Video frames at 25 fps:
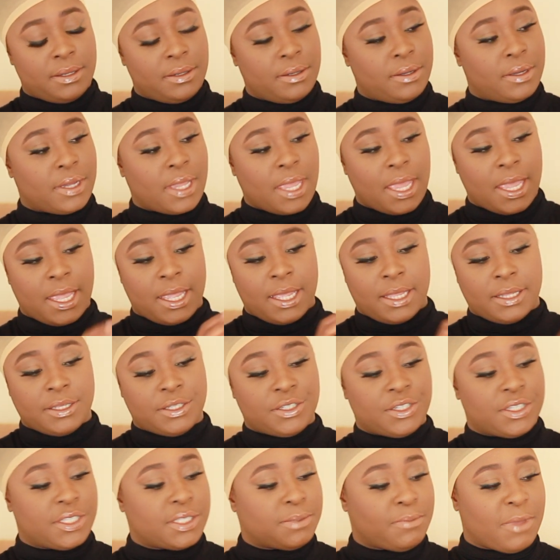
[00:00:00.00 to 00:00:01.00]
Okay,
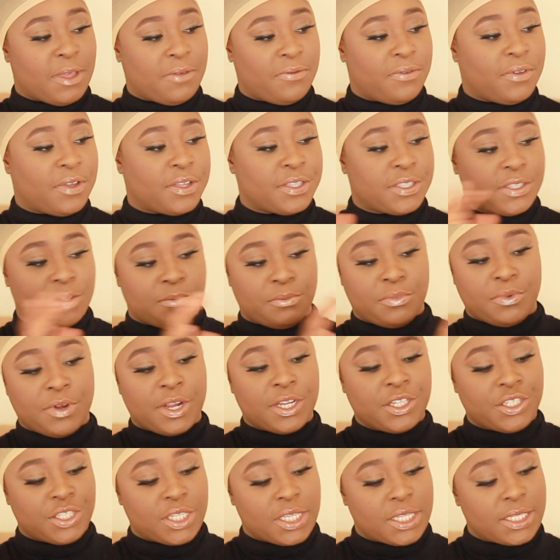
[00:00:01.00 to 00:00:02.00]
just my first
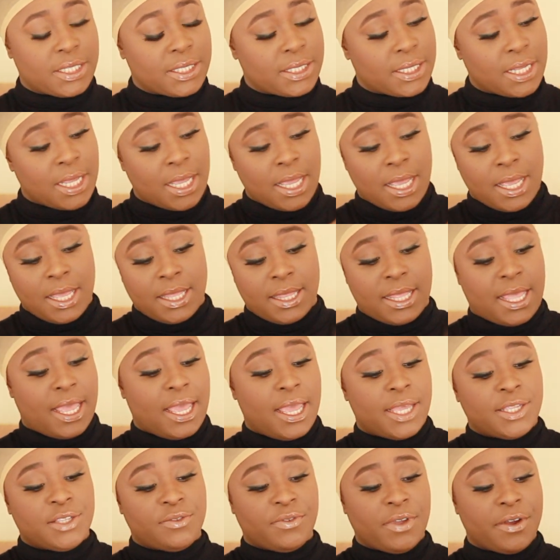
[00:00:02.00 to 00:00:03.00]
impressions. The
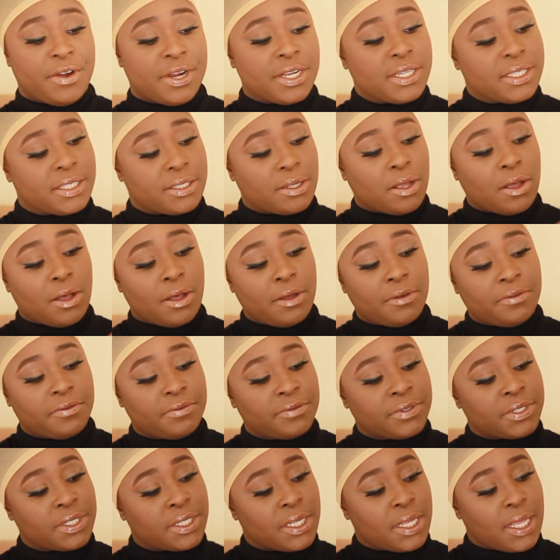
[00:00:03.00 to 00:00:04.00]
hair is very
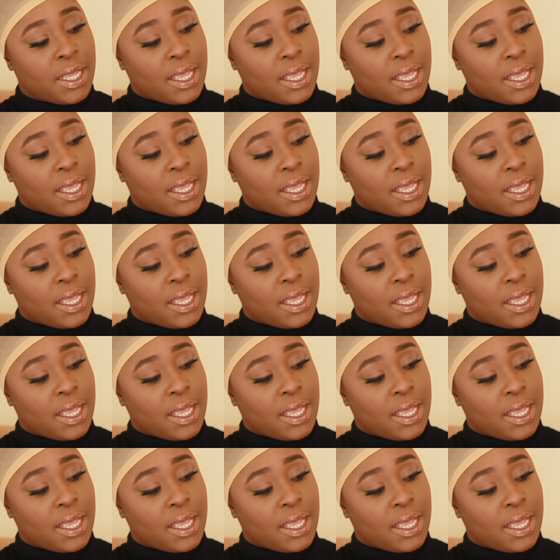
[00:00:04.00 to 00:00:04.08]
soft.